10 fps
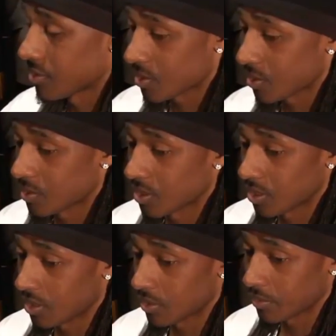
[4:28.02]
So,
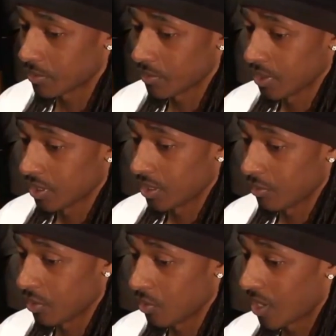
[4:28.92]

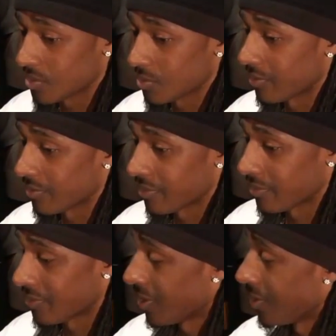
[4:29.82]
and when you watch him
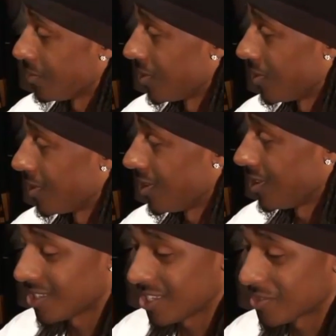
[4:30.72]
on film, you know,
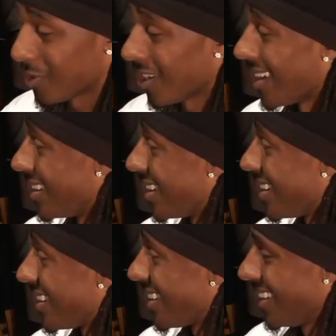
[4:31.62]
he's pretty
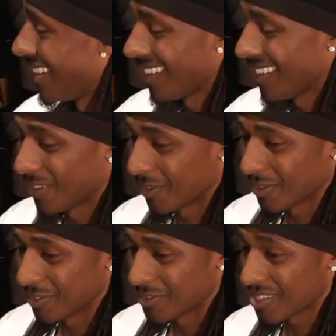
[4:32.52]
athletic. You know,
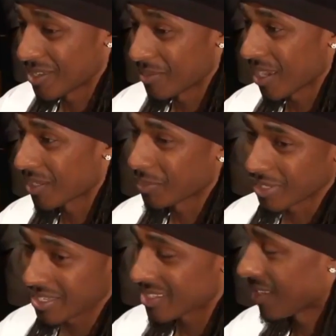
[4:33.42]
you see him making the
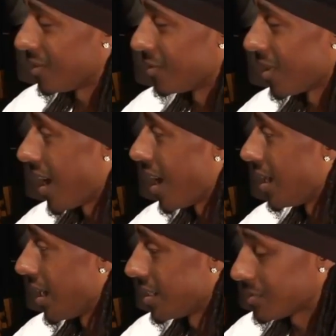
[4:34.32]
plays out there on the
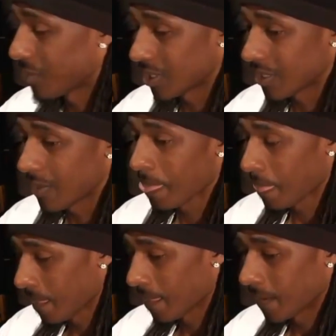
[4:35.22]
highlights, but
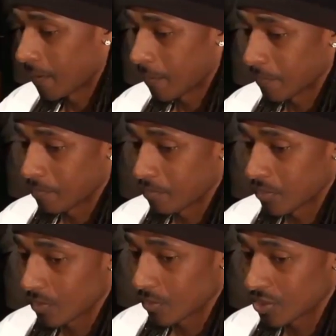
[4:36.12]

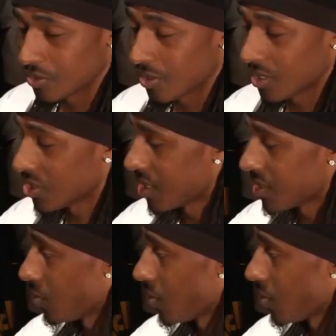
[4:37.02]
once you get a chance to